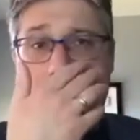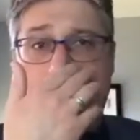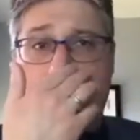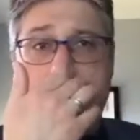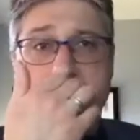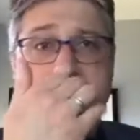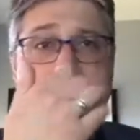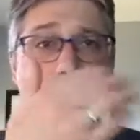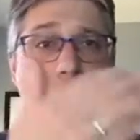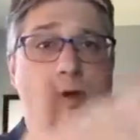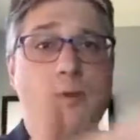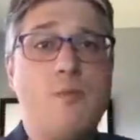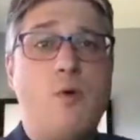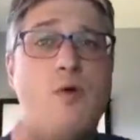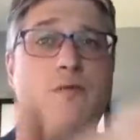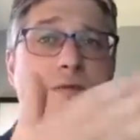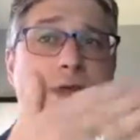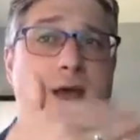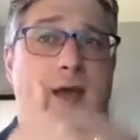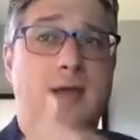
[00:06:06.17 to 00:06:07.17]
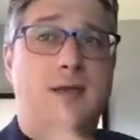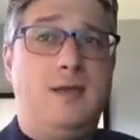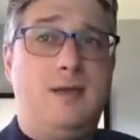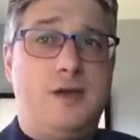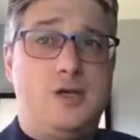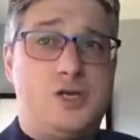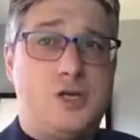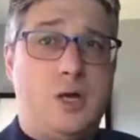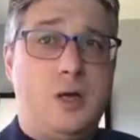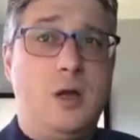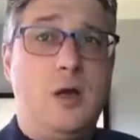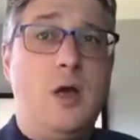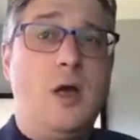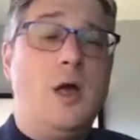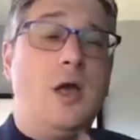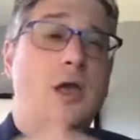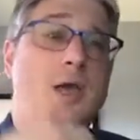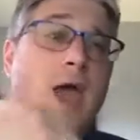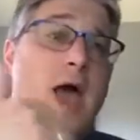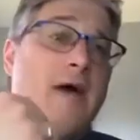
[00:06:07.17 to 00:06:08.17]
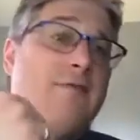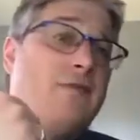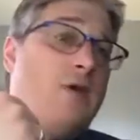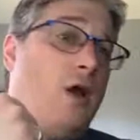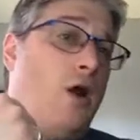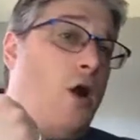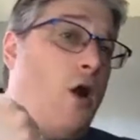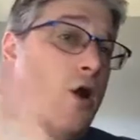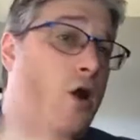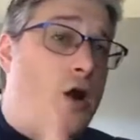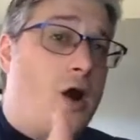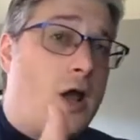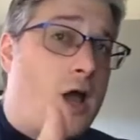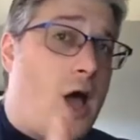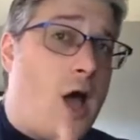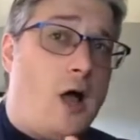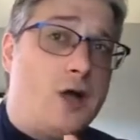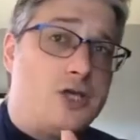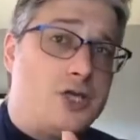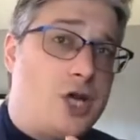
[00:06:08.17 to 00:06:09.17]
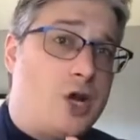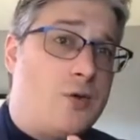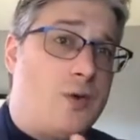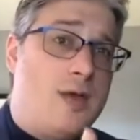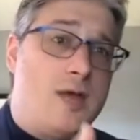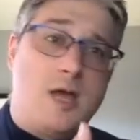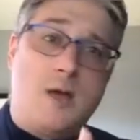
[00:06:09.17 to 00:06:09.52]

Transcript: resident, remove the condition, you have to earn a college degree.